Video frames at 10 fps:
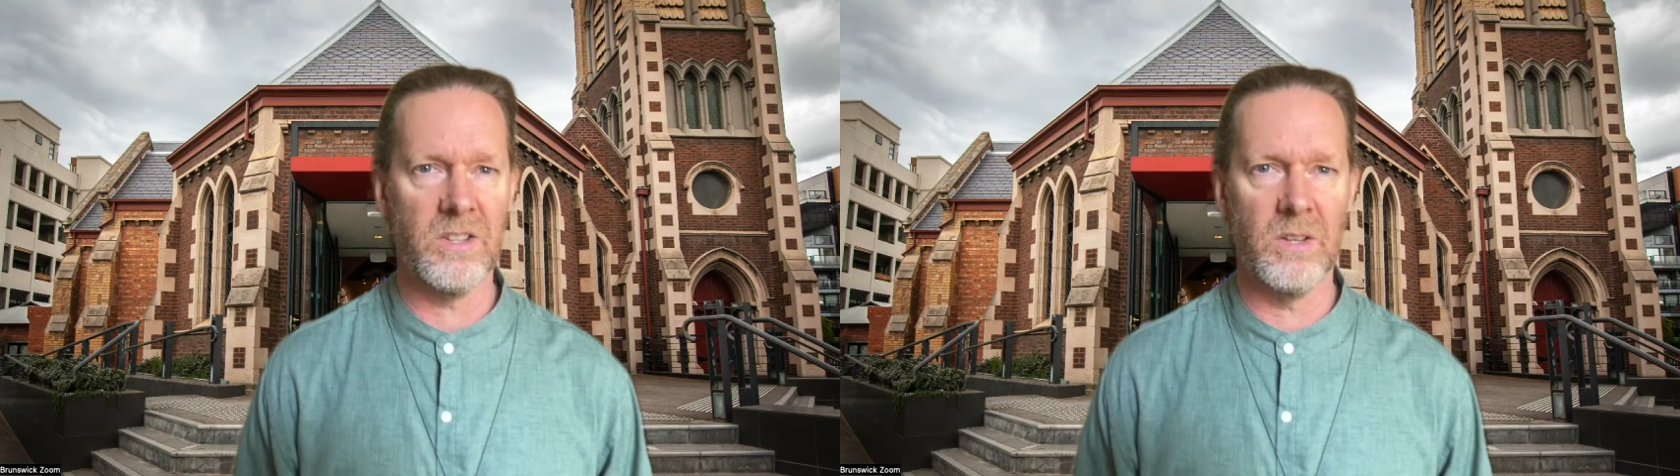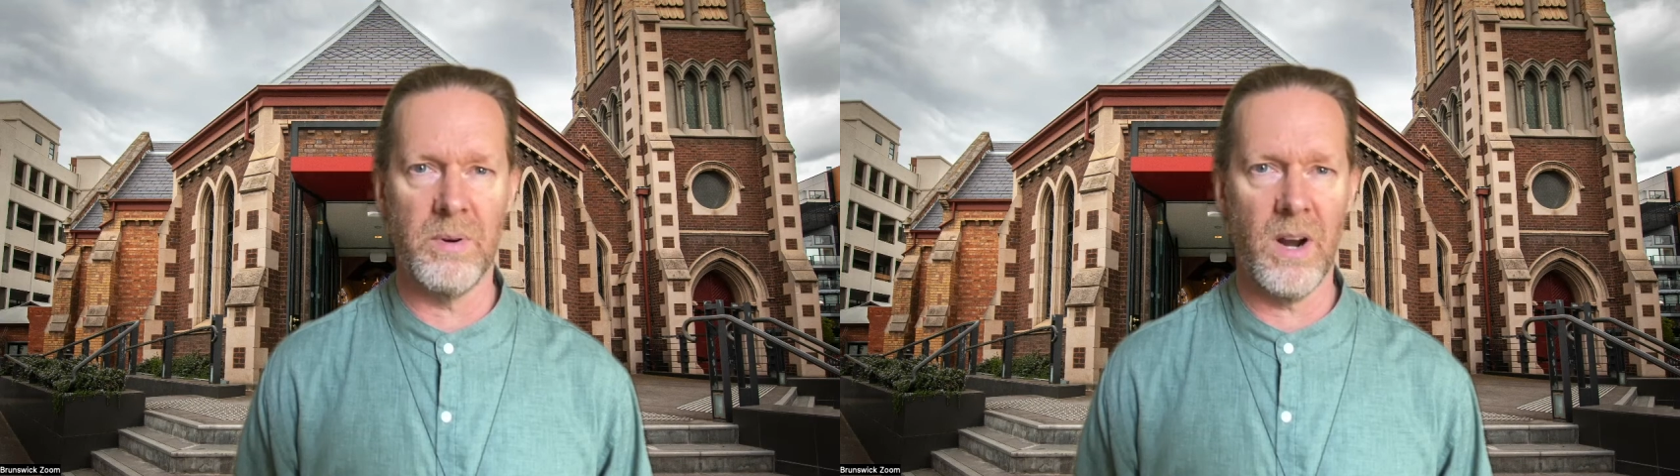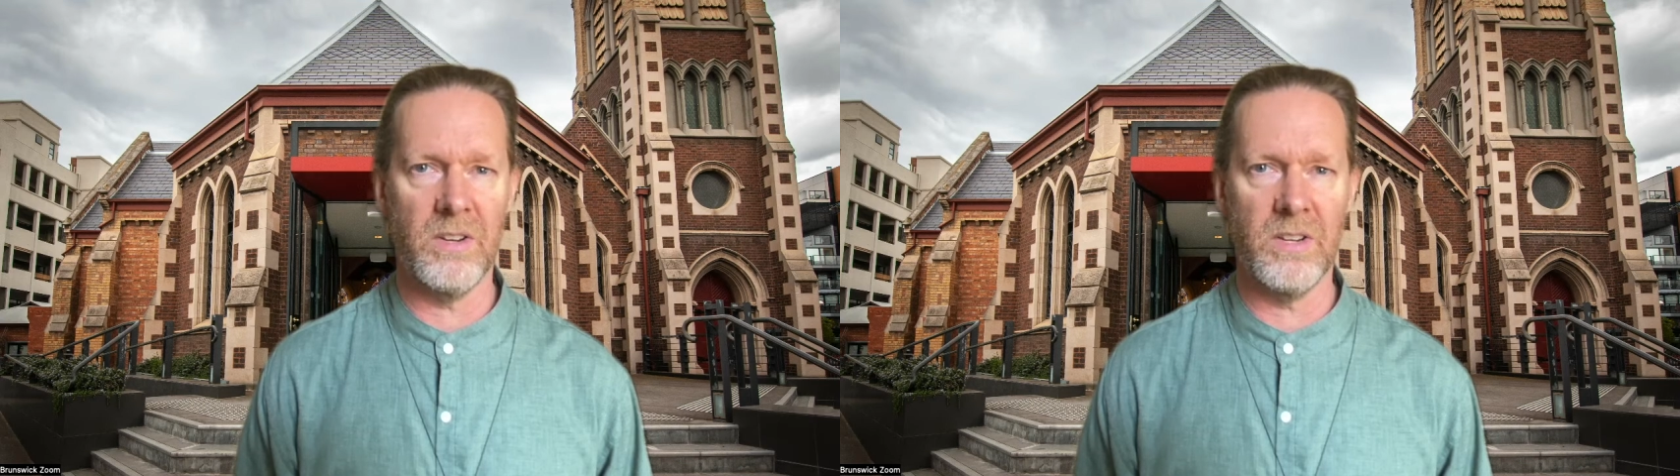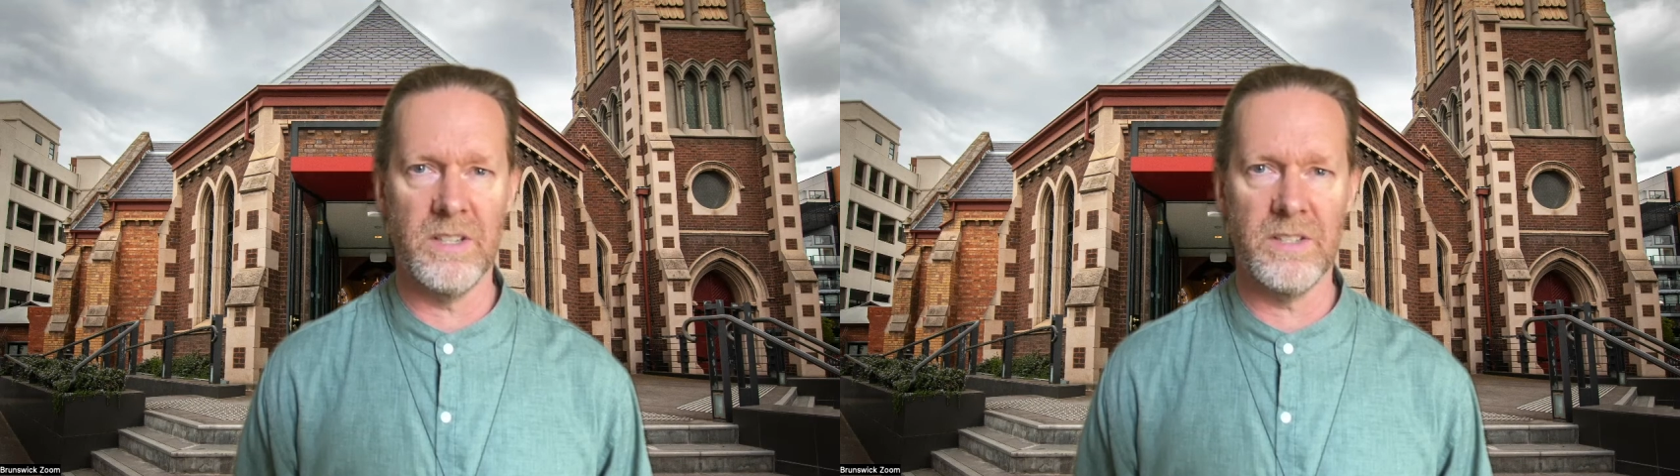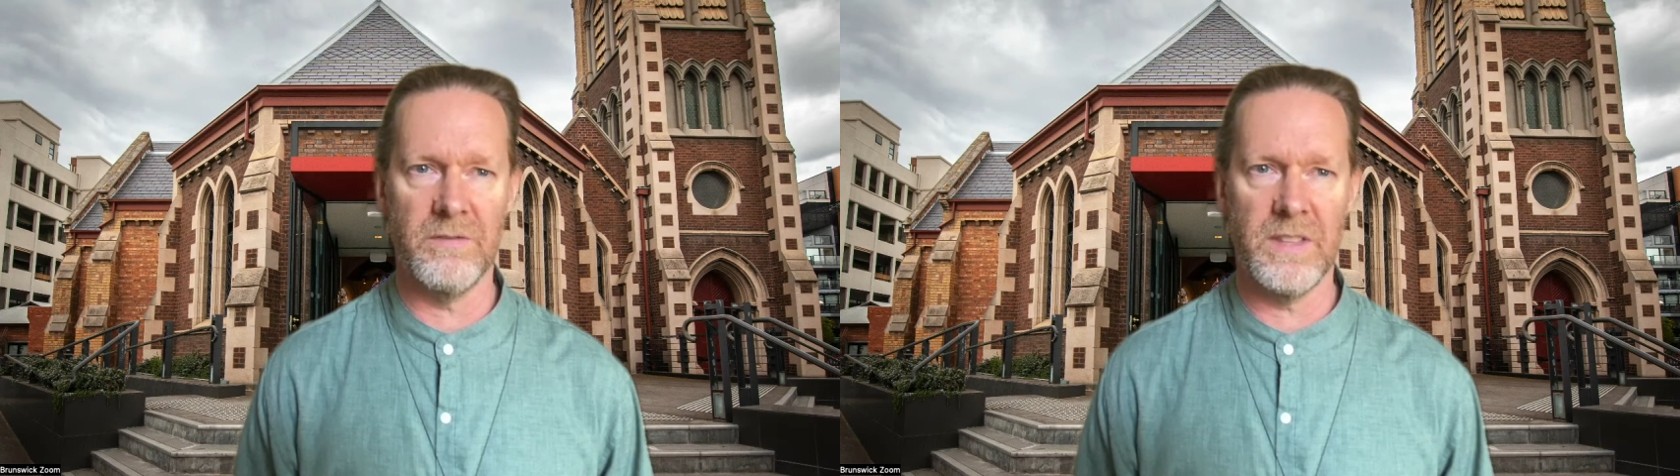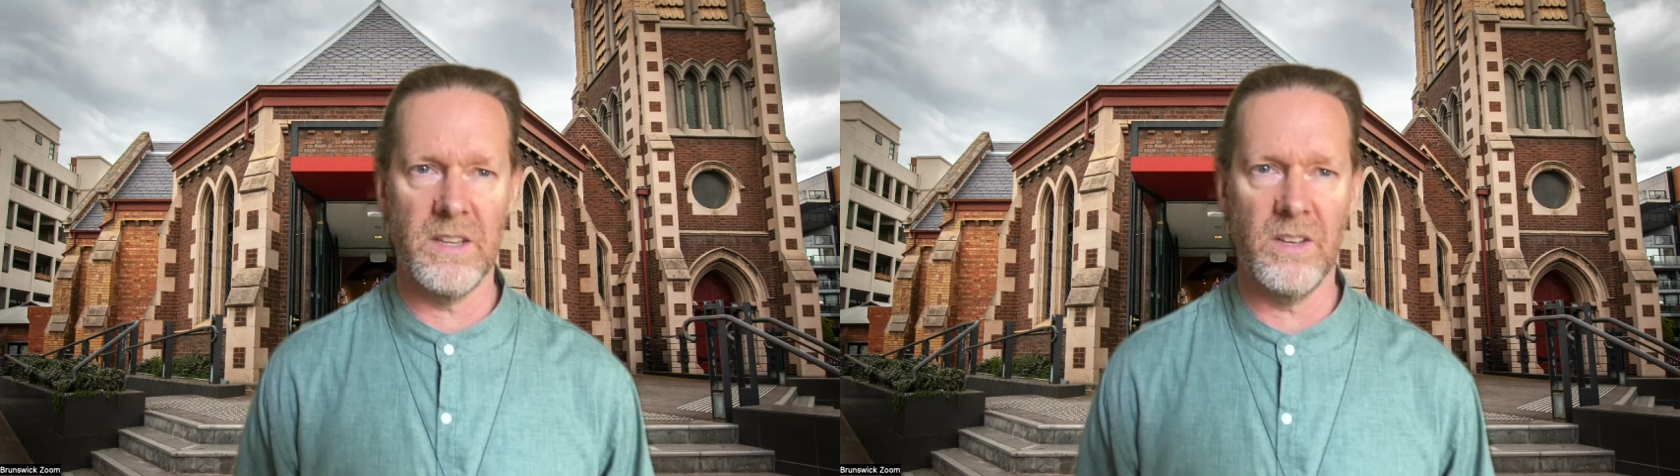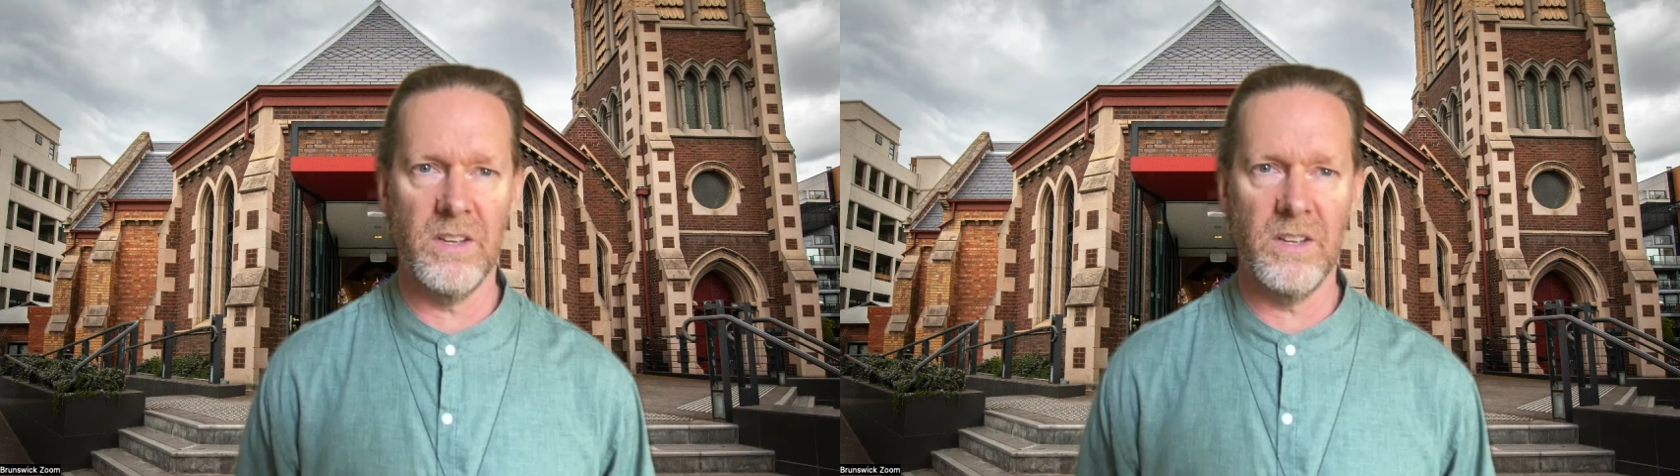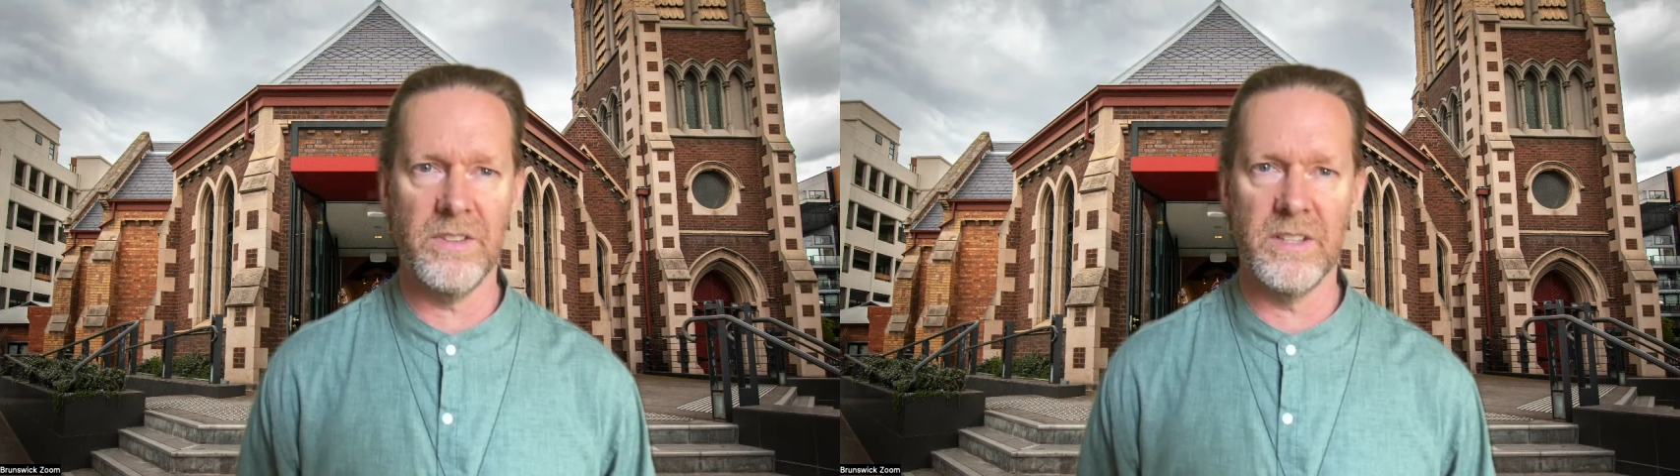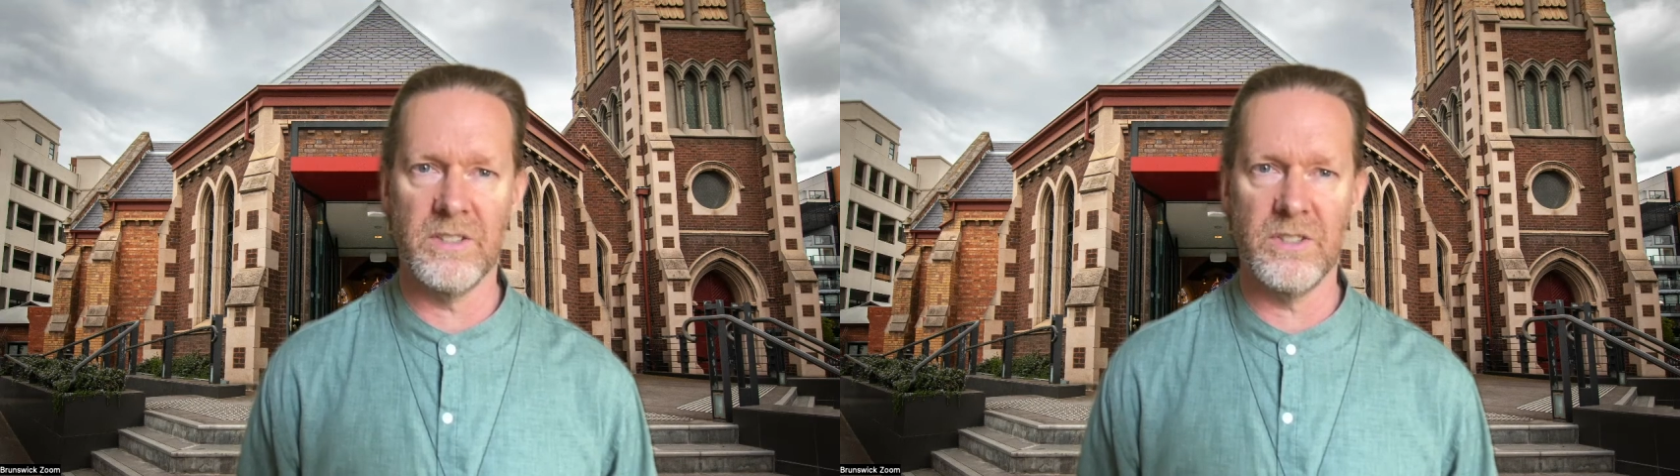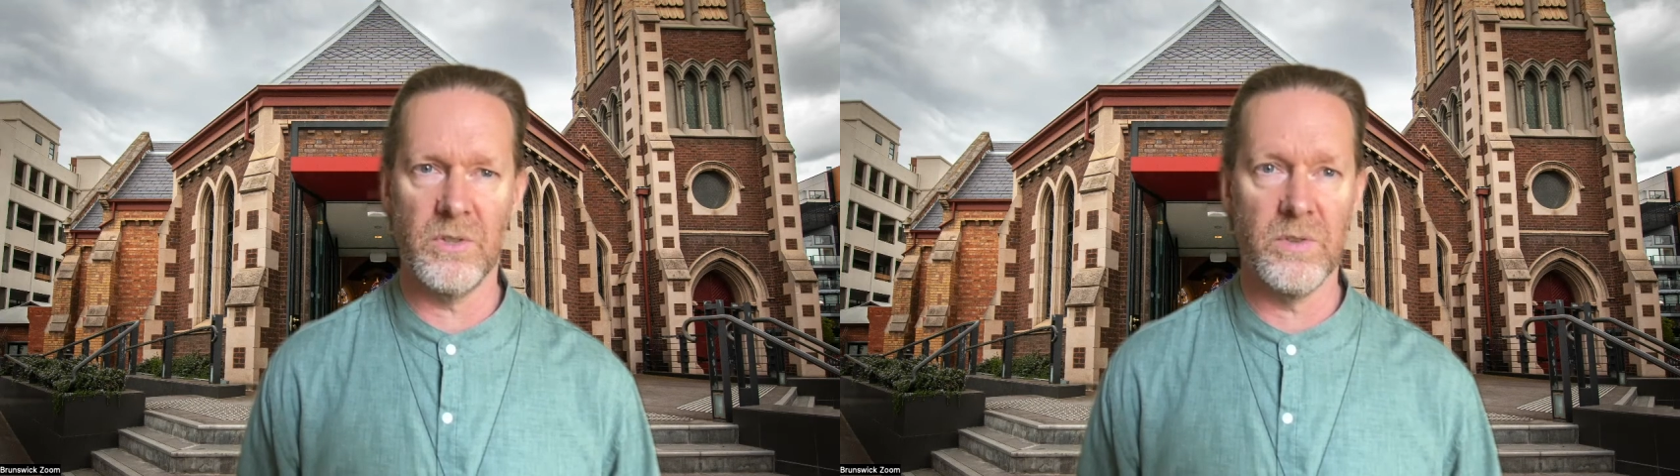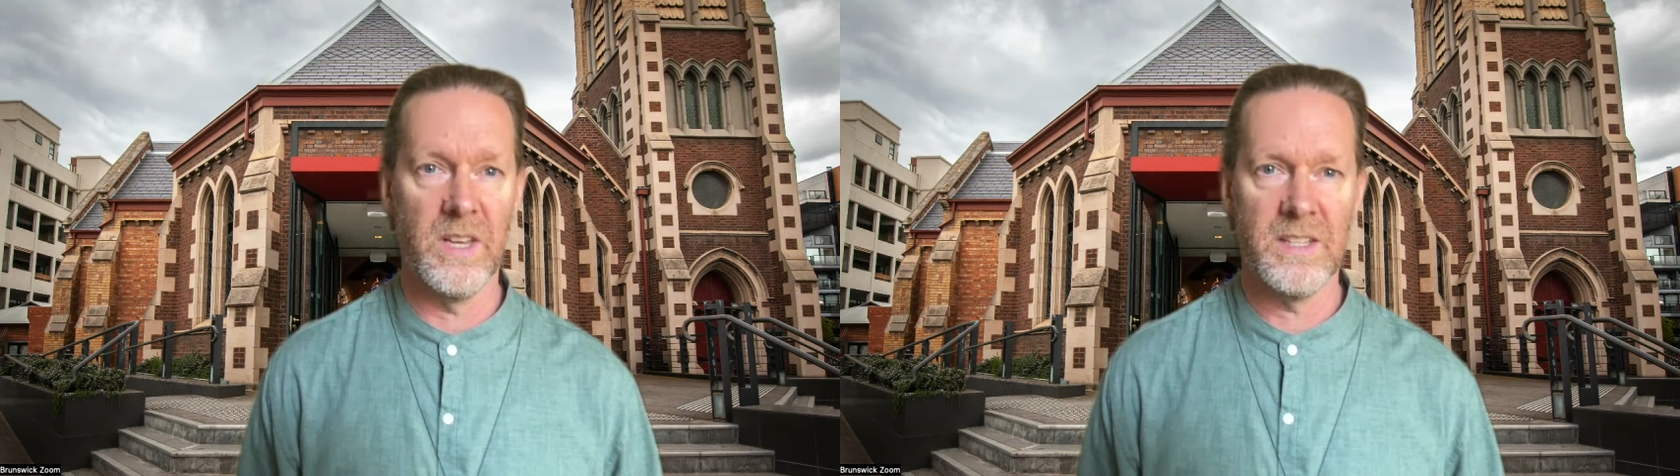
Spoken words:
the brokenness of the earth and to